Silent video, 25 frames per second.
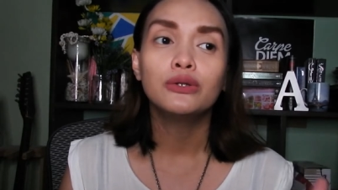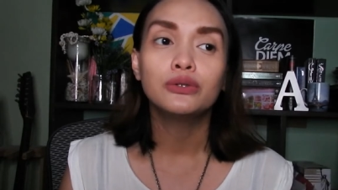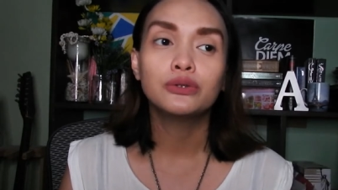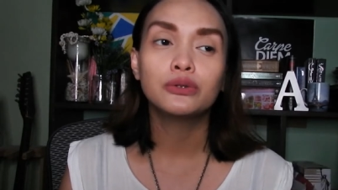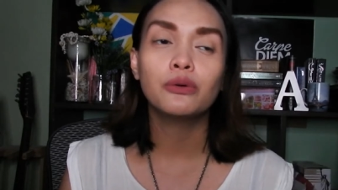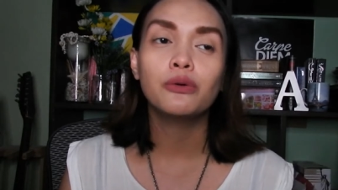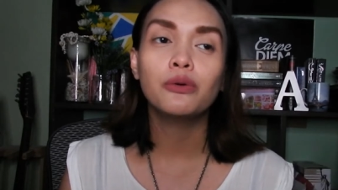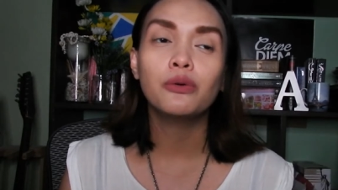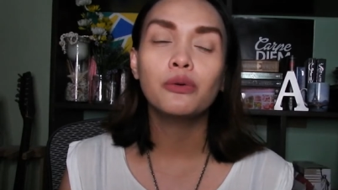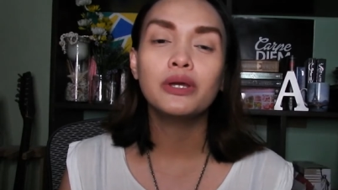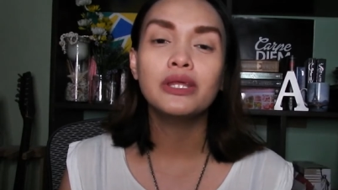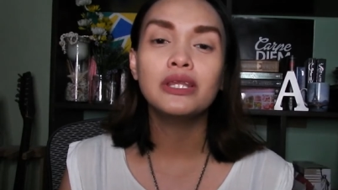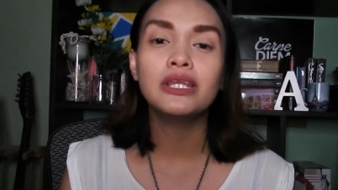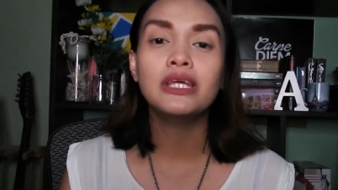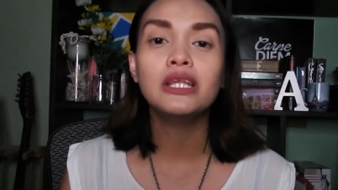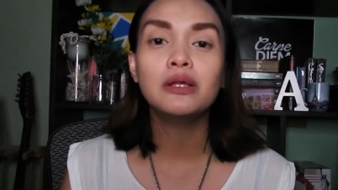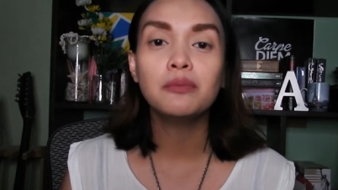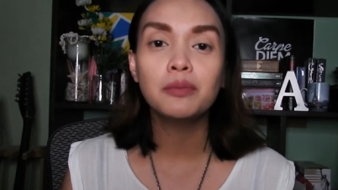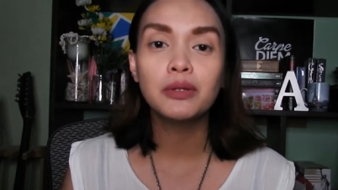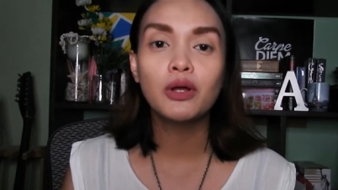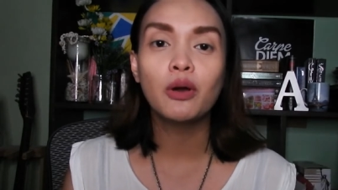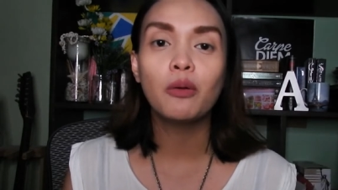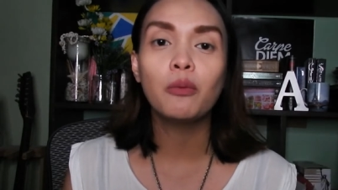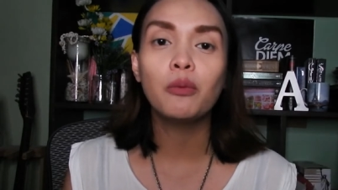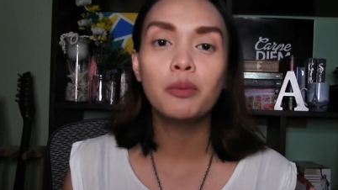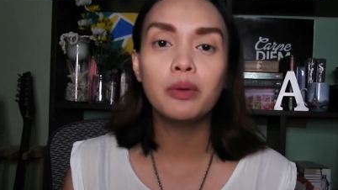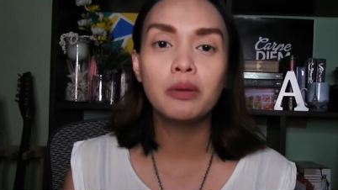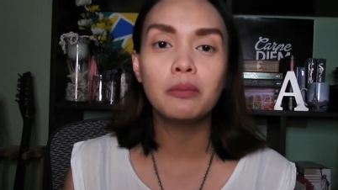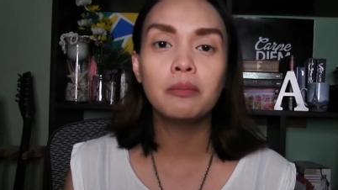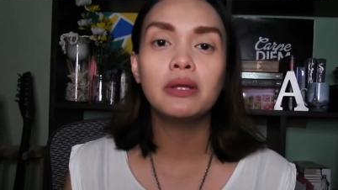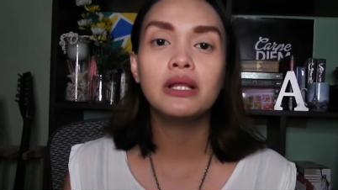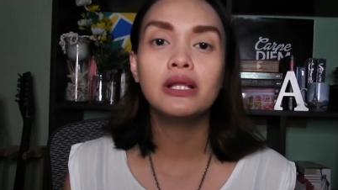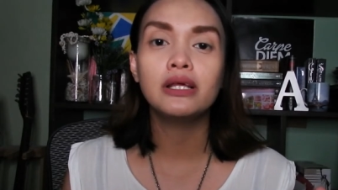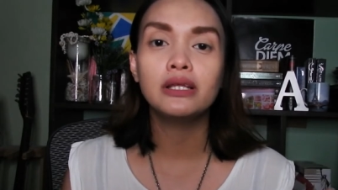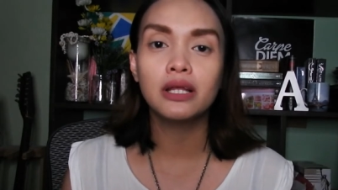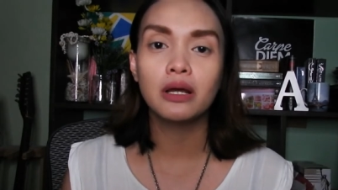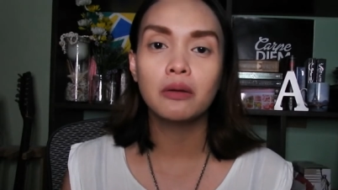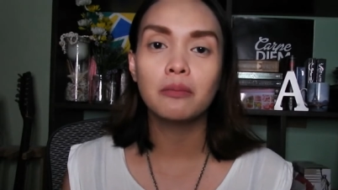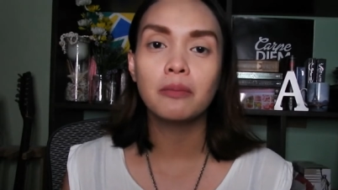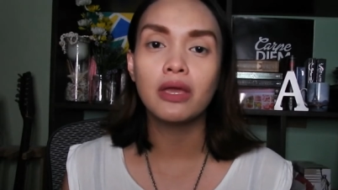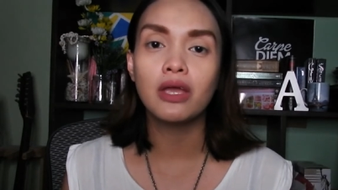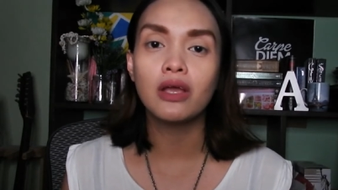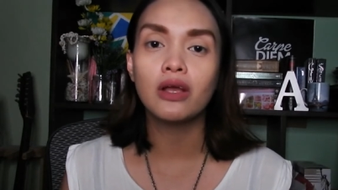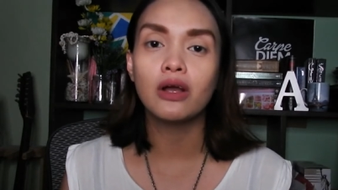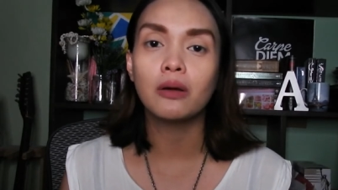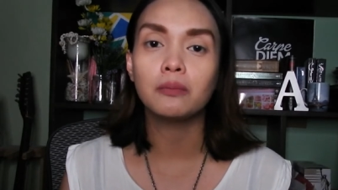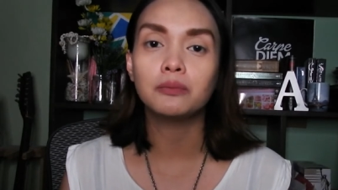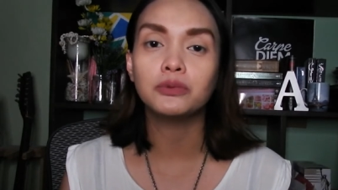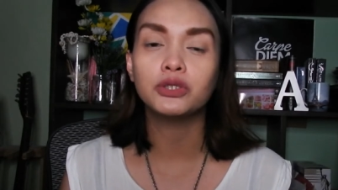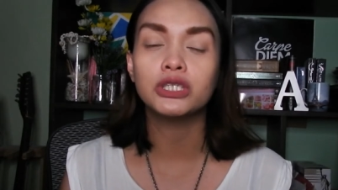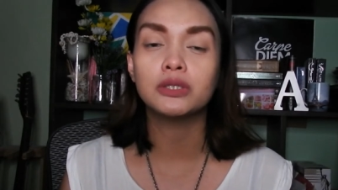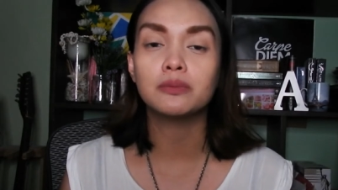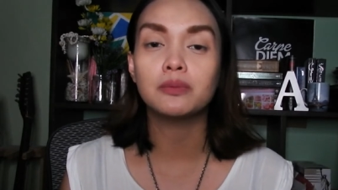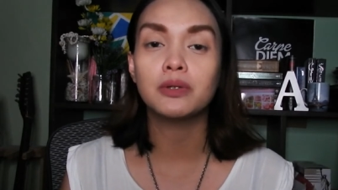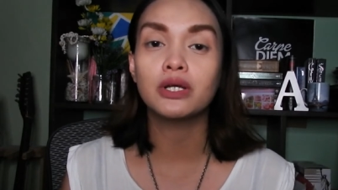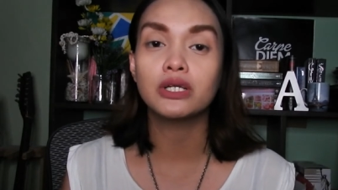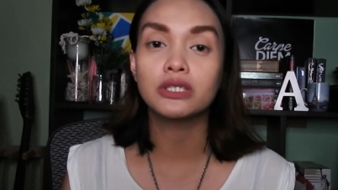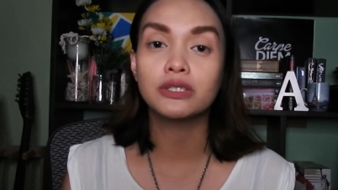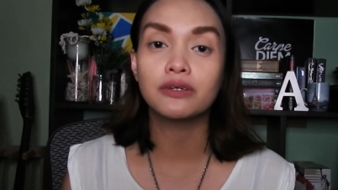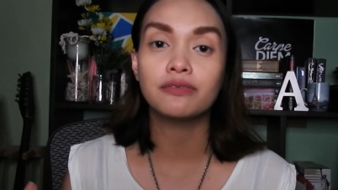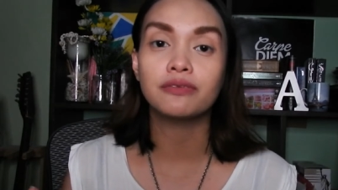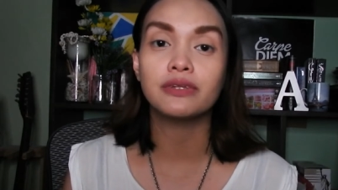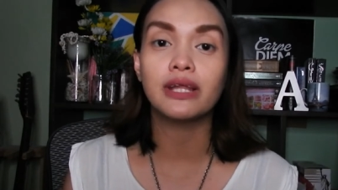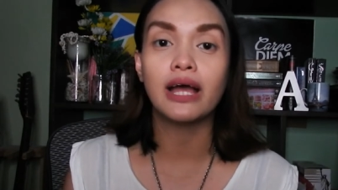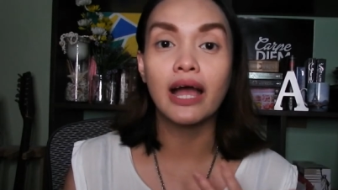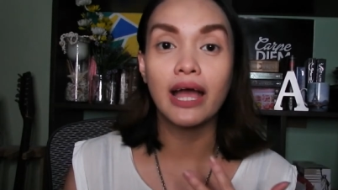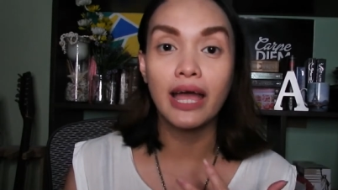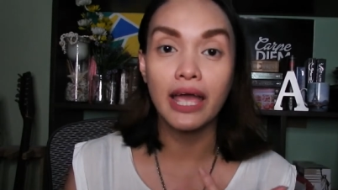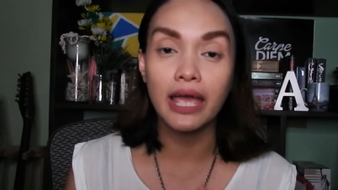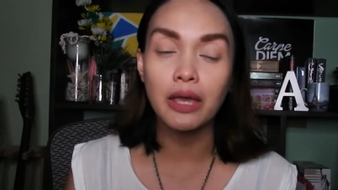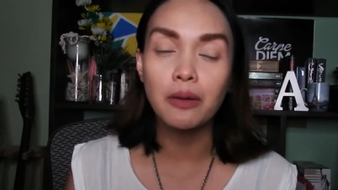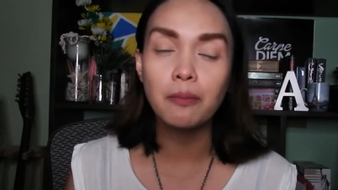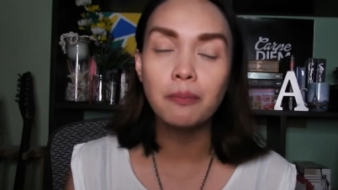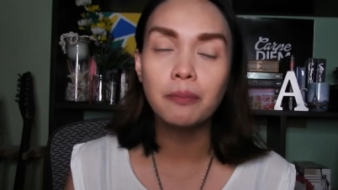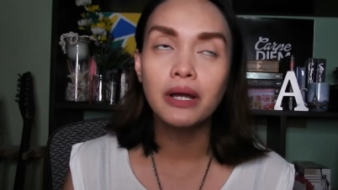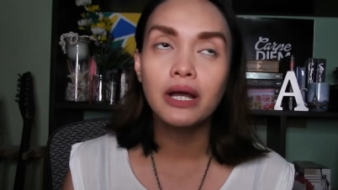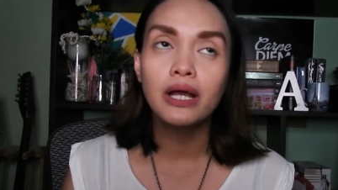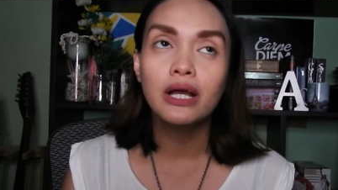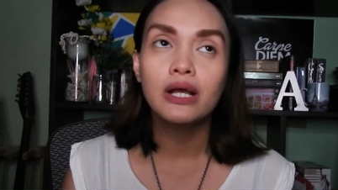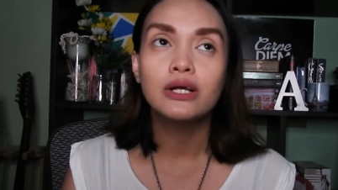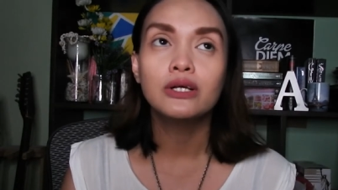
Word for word: So, hindi naman ako bumibili ng makeup just because of the hype.